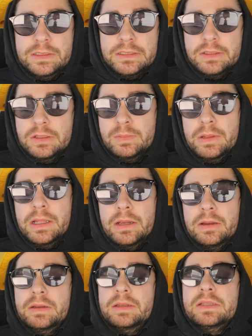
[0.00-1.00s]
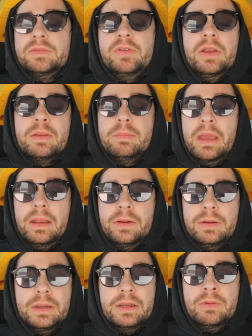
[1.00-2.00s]
He's still a player. It doesn't fucking
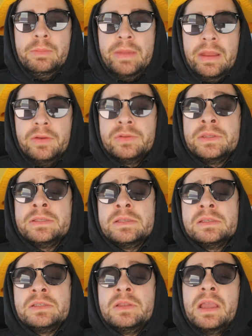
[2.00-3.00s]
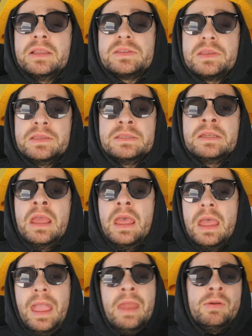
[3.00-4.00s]
matter. You know what matters is this next season.
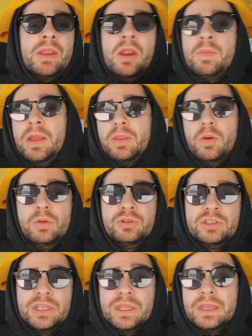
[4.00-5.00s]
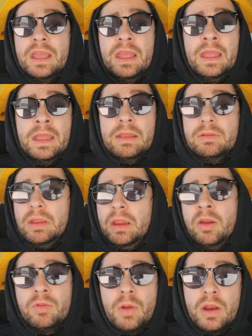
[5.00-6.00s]
I don't care about the old shit.
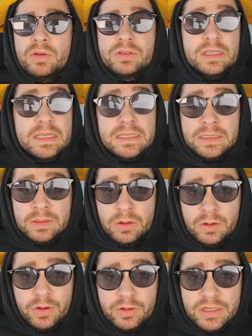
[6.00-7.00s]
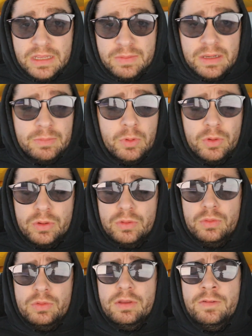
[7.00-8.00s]
Aaron Rodgers isn't on our team anymore.
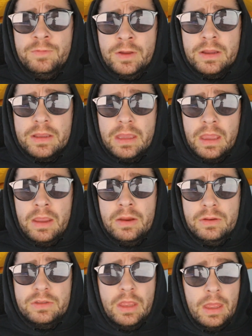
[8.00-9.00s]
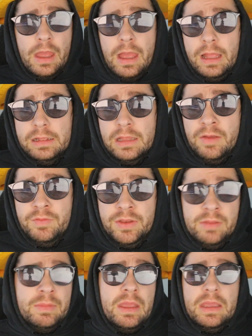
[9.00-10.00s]
Who the fuck cares? I
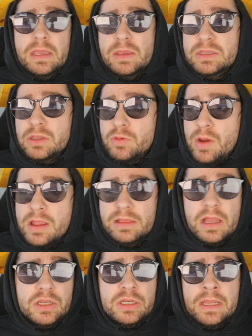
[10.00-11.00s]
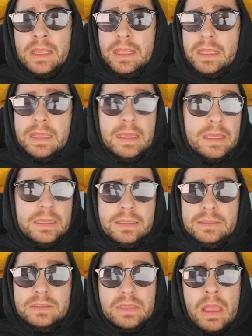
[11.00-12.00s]
loved him. He's a great legend. He
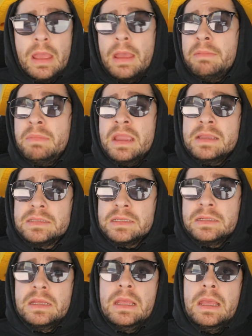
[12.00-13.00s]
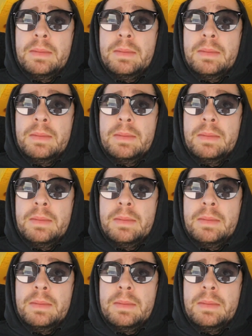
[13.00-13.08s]
is amazing,